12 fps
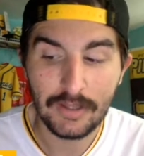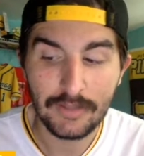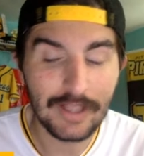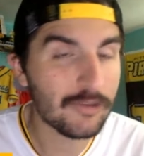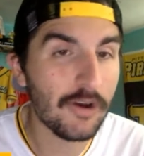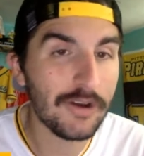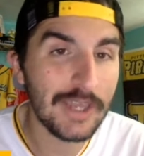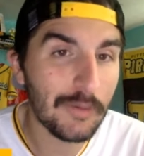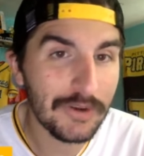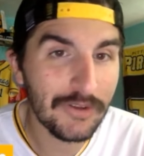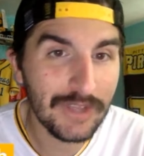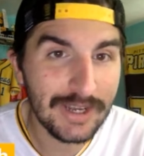That's all you
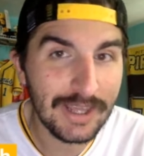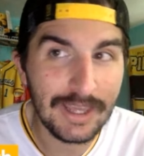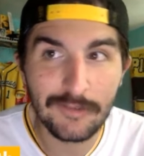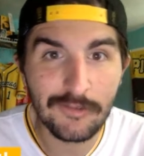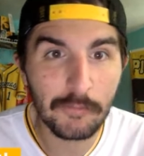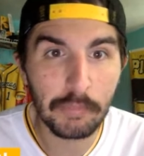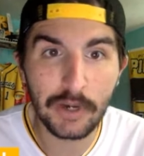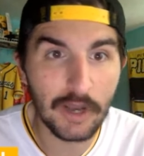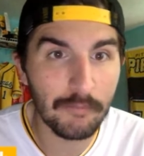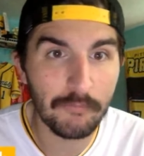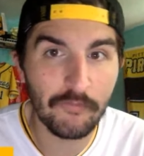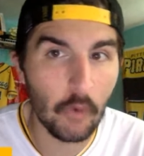really need. Just put
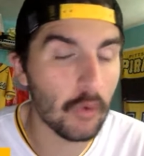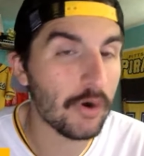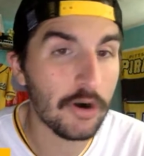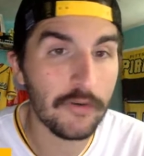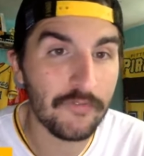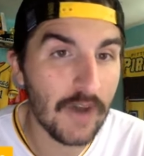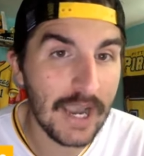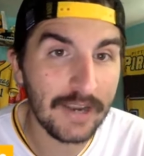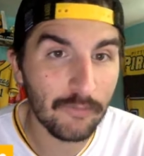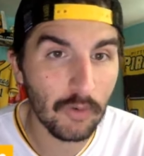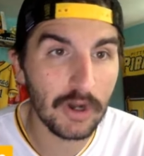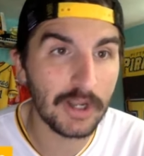up 4 or
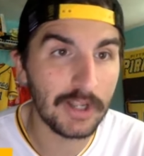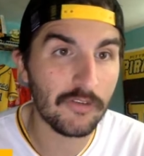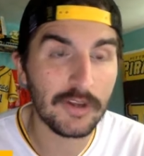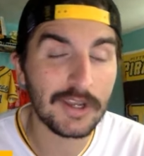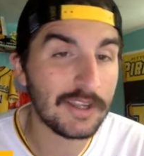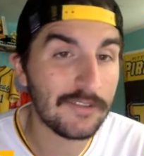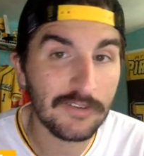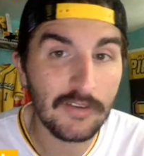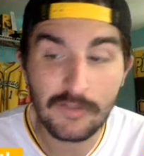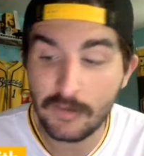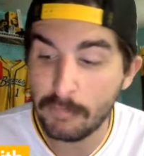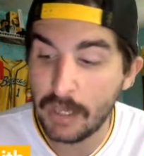5 runs on a
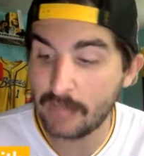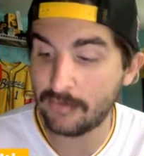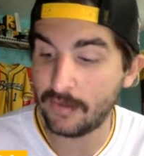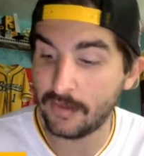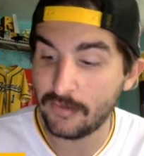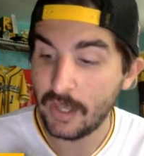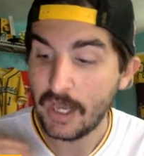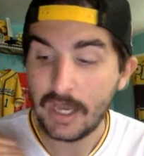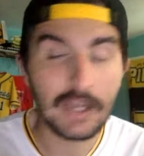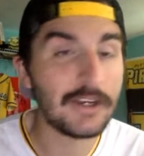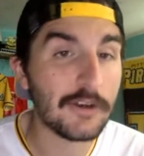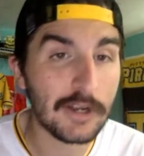consistent basis,
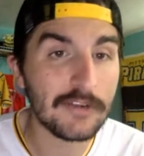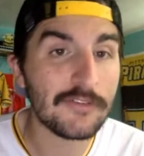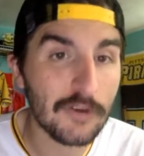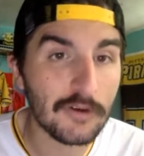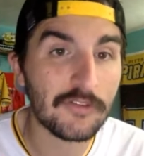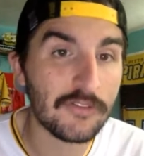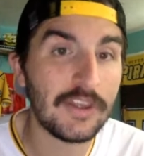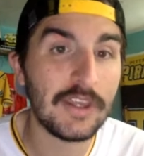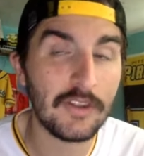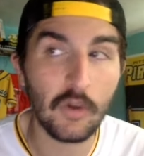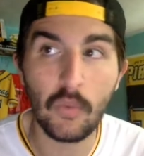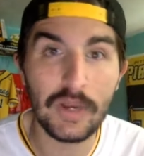and you're going to start
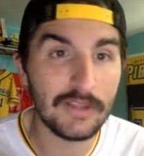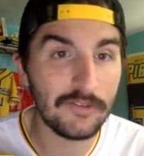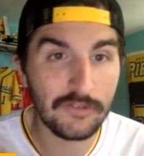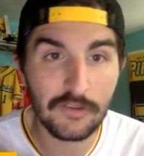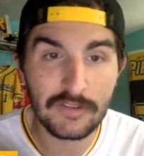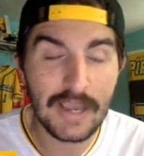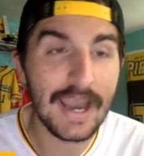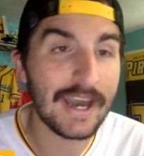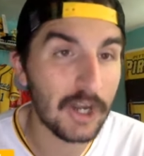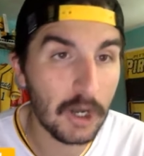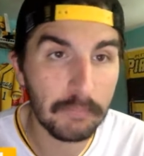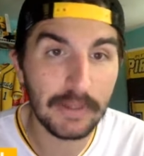seeing the wins just
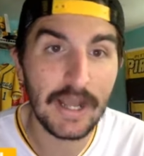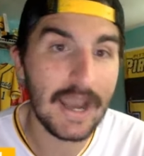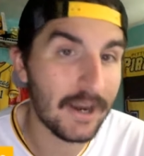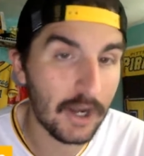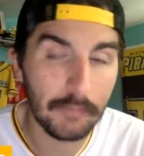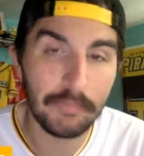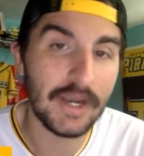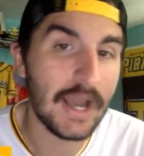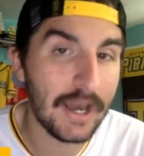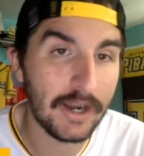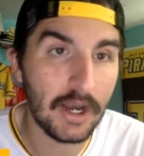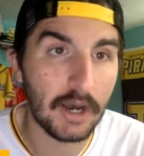add up and add up and
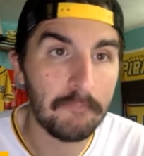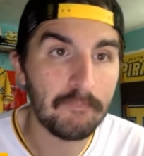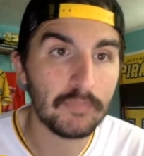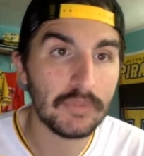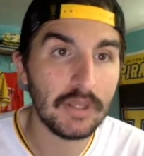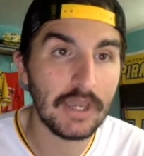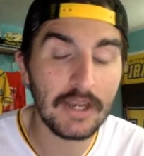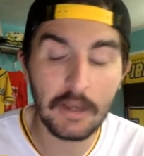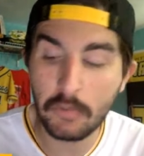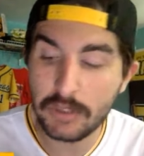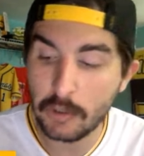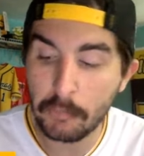add up. And
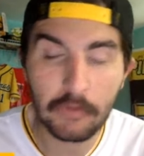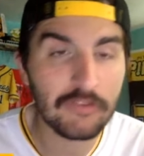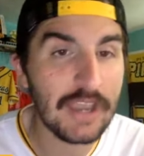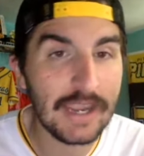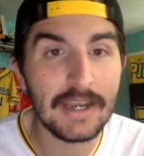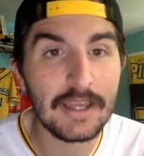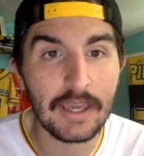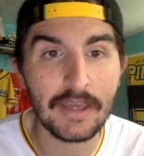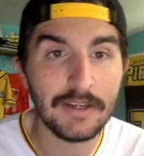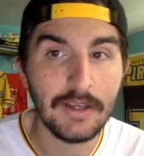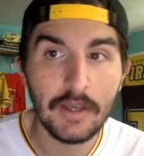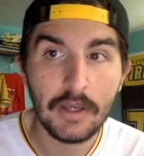then when you're pertaining
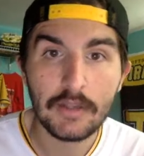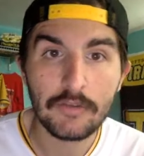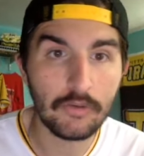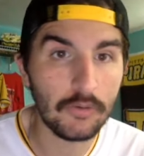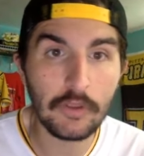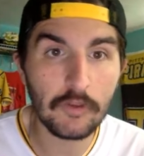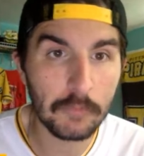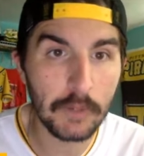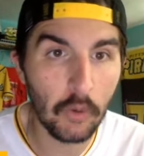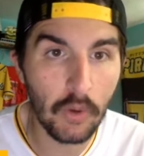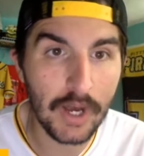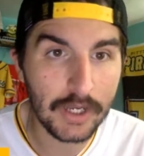it to this
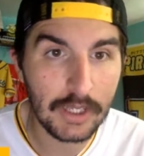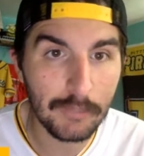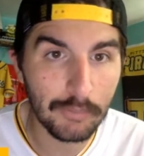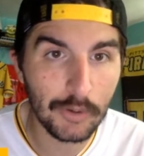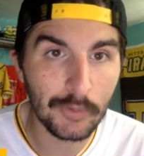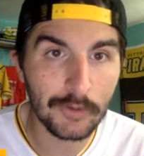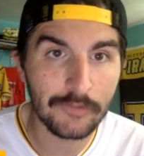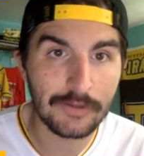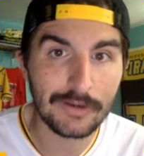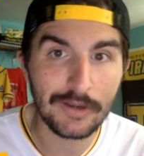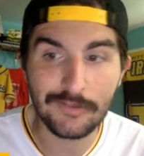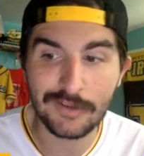Milwaukee Brewers
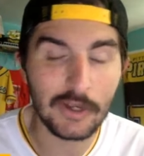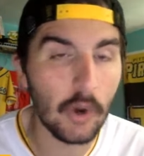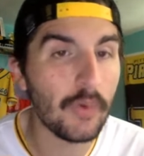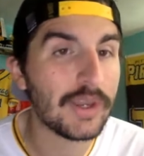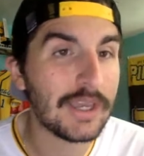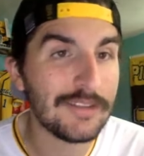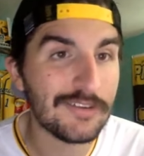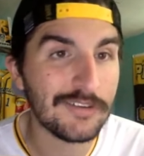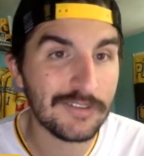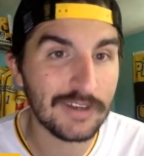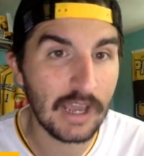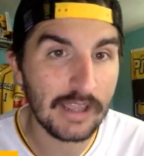series and going into
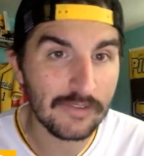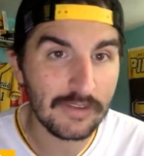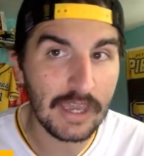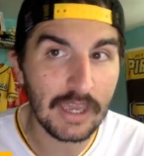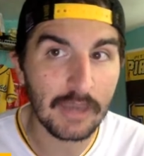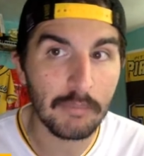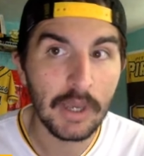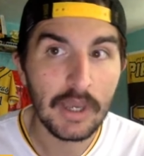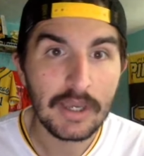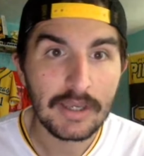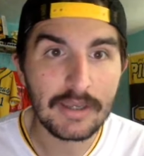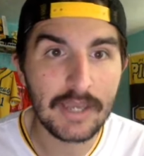tonight's game,
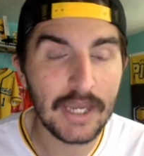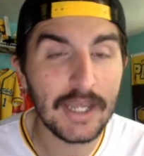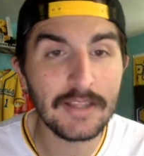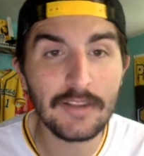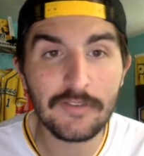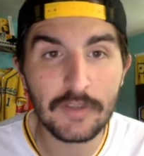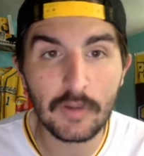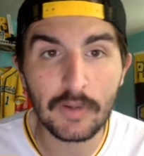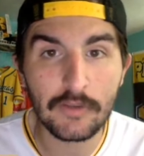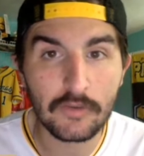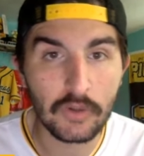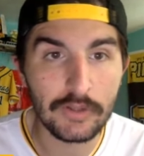getting the
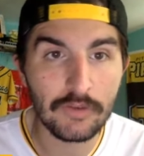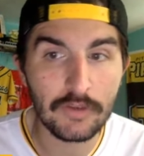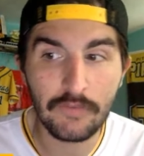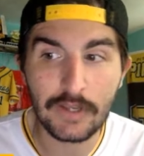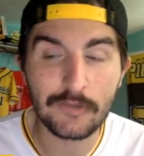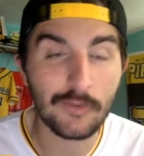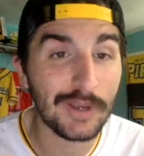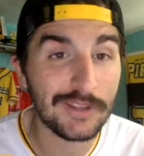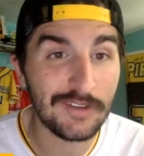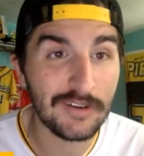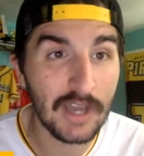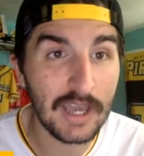series clinching victory
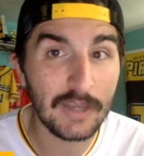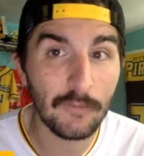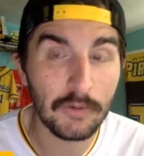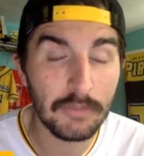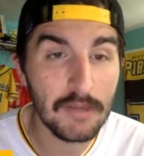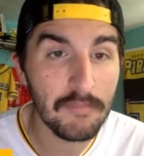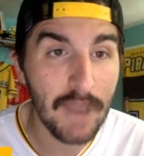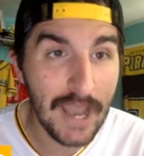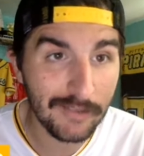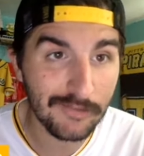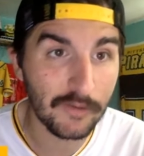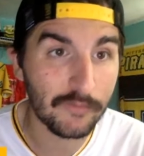tonight would be
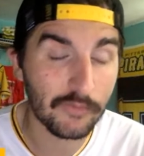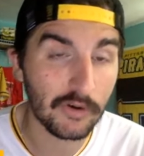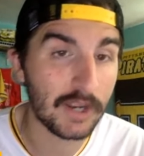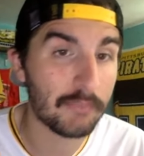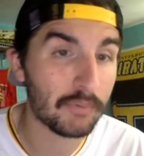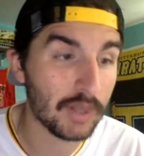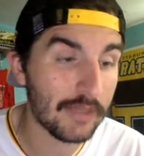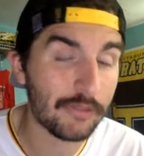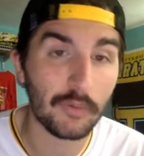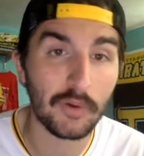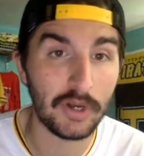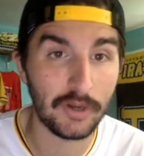massive for a
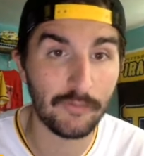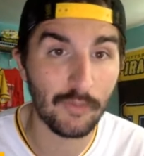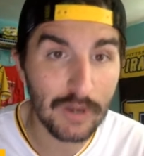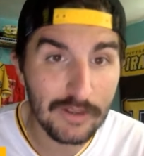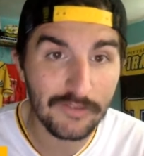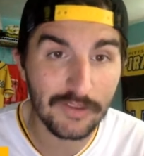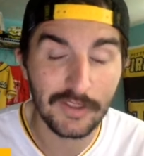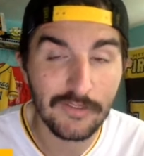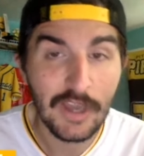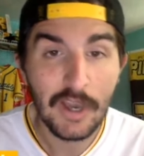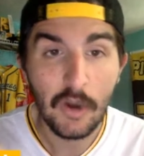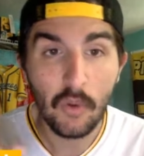plethora of
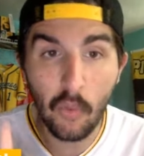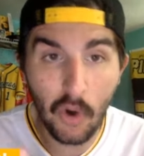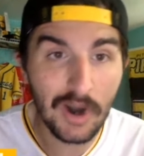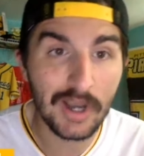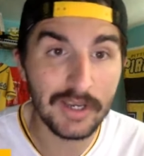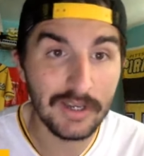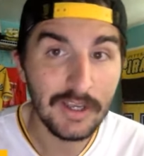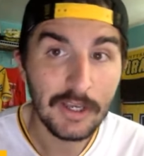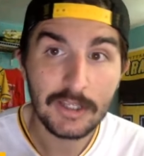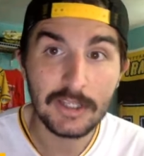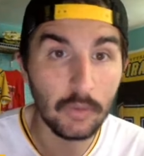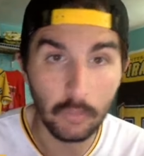reasons. One,
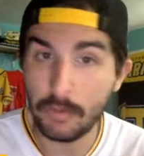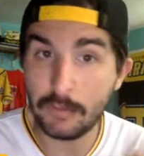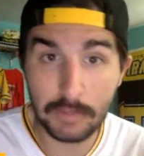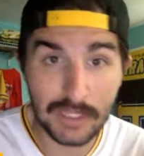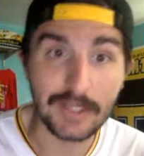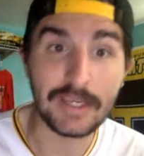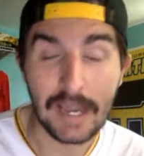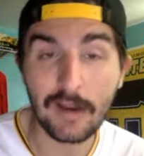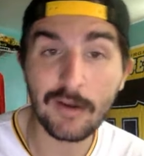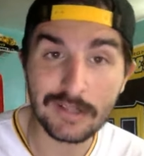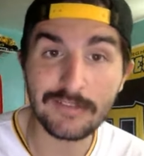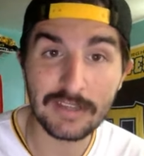you would be
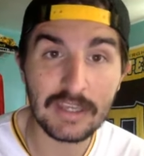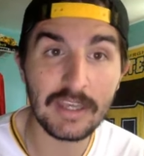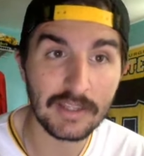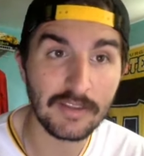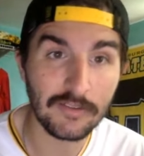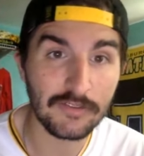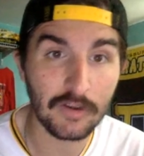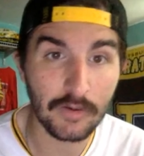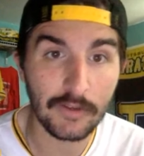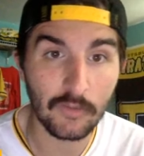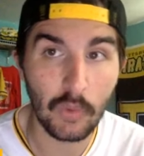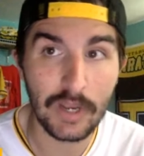guaranteeing the
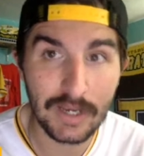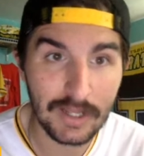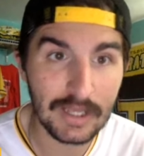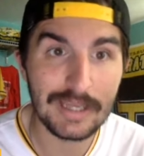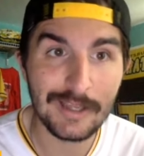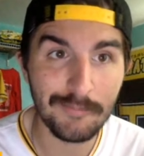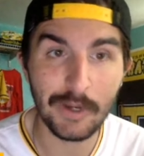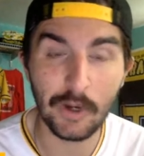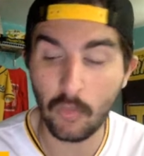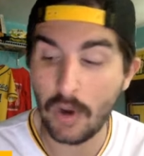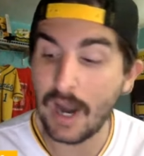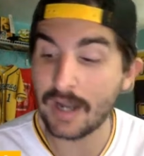series win in
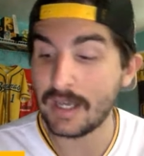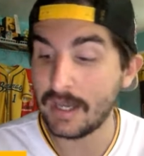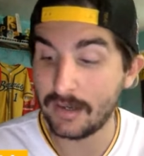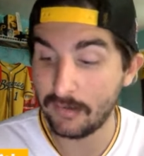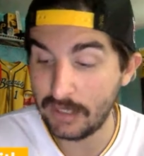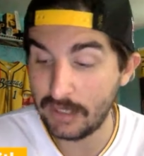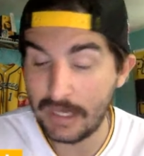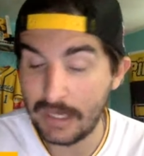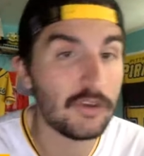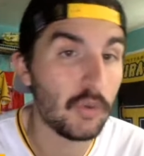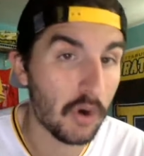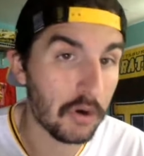Milwaukee. And
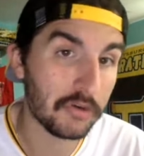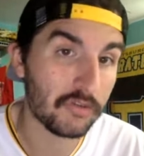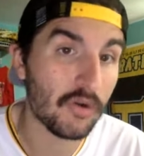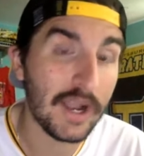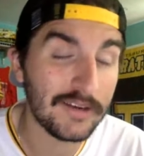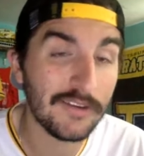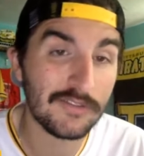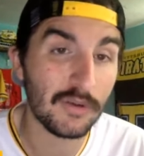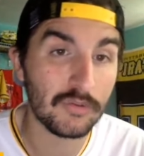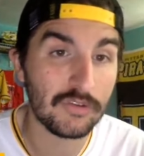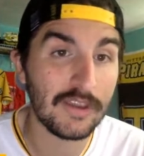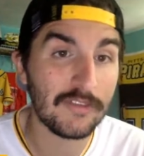yes, you are trying to
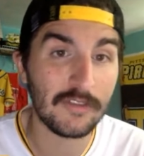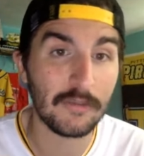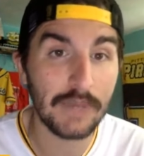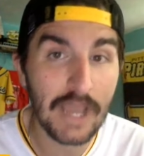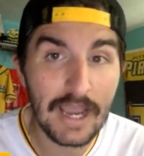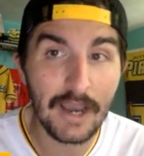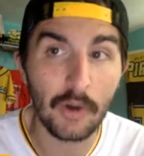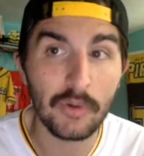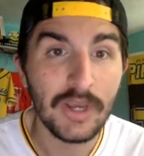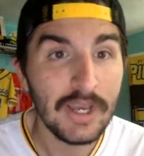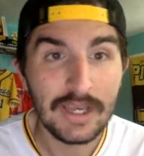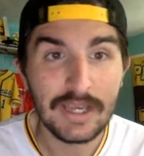still chase them down.